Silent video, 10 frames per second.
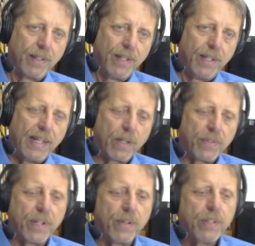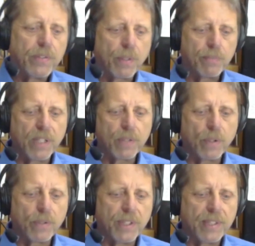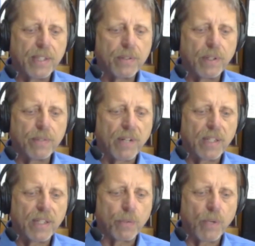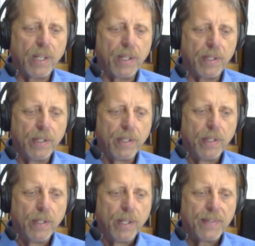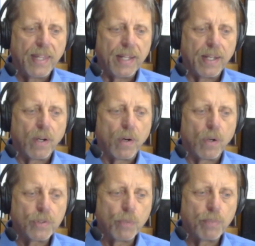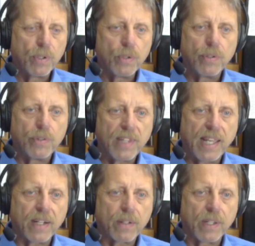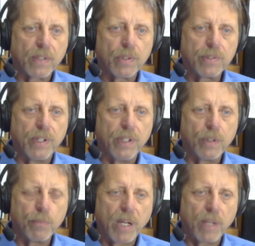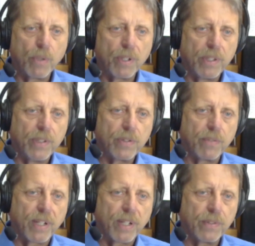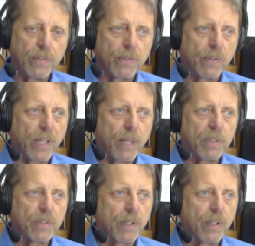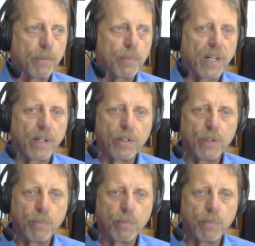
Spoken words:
Now, there is something called the Tesla violet ray that also produces static electricity. You can buy one of these devices on Amazon for about $100.